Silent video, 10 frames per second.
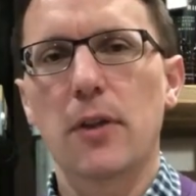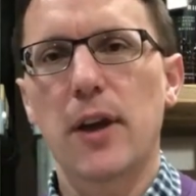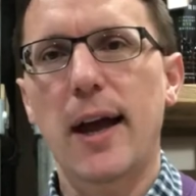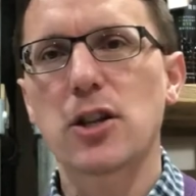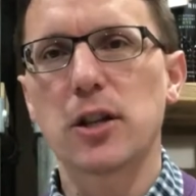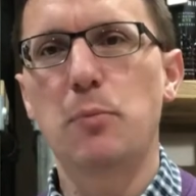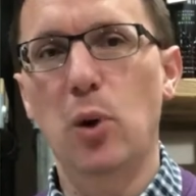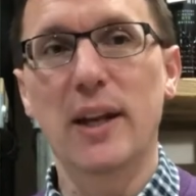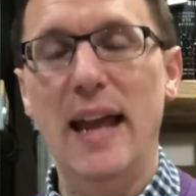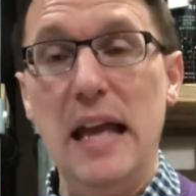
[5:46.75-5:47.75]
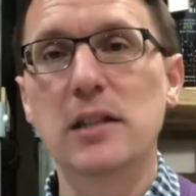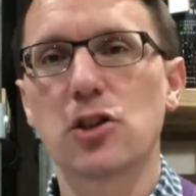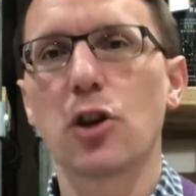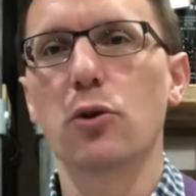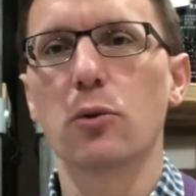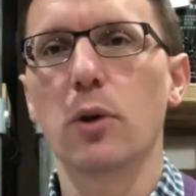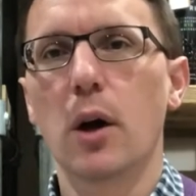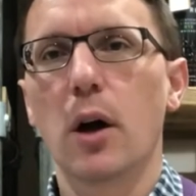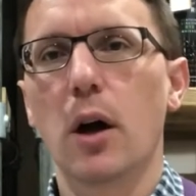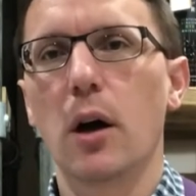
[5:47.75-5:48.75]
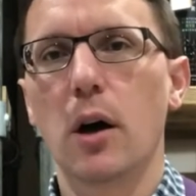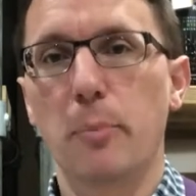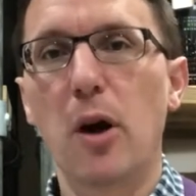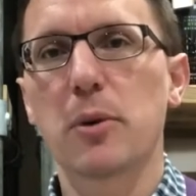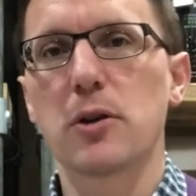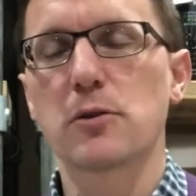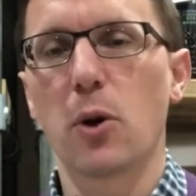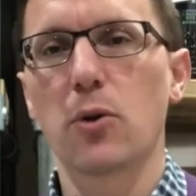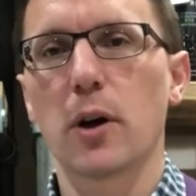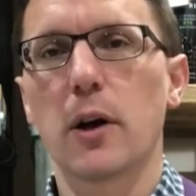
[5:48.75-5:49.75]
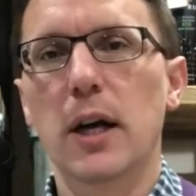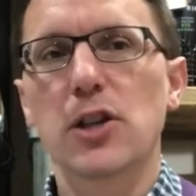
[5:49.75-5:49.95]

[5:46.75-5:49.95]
they actually put it into uh, a barbecue smoker.